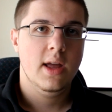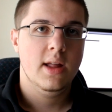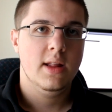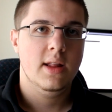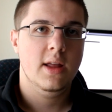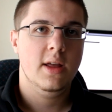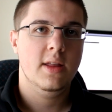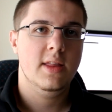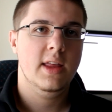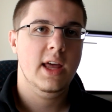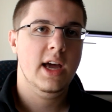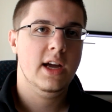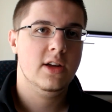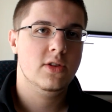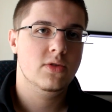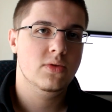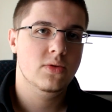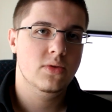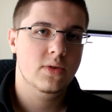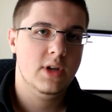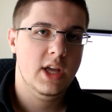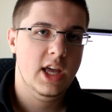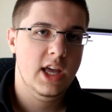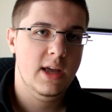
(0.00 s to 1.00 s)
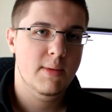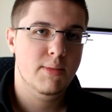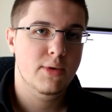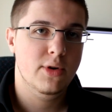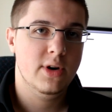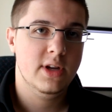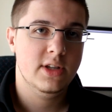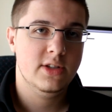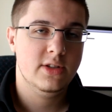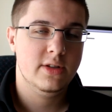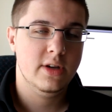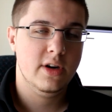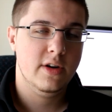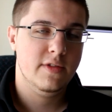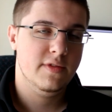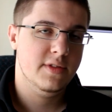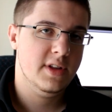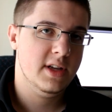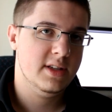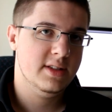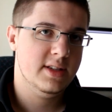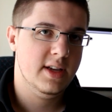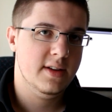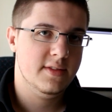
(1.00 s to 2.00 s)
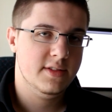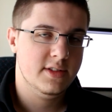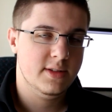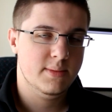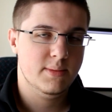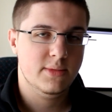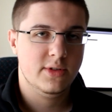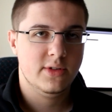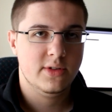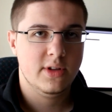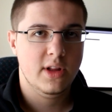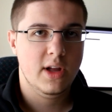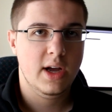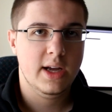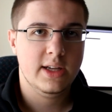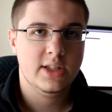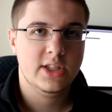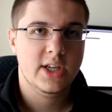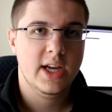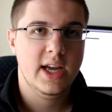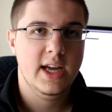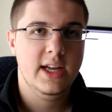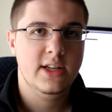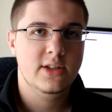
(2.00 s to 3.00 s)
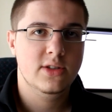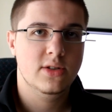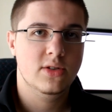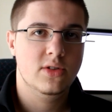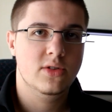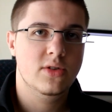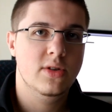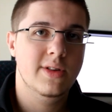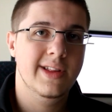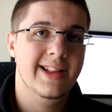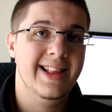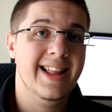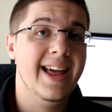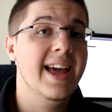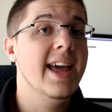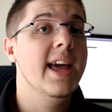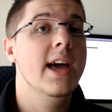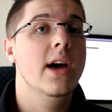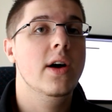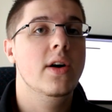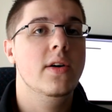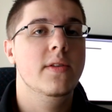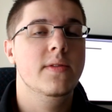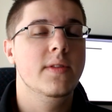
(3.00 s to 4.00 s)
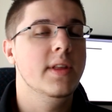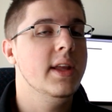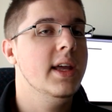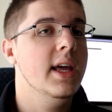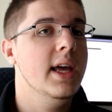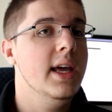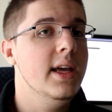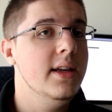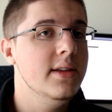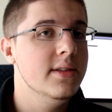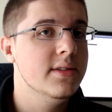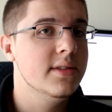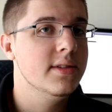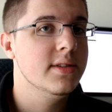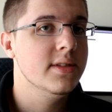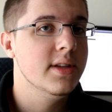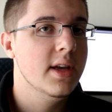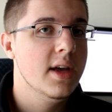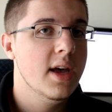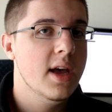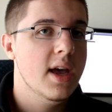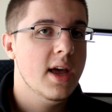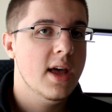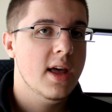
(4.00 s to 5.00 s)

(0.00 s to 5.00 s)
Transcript: Now the actual keyboard itself does have some slight changes to the layout of the keys.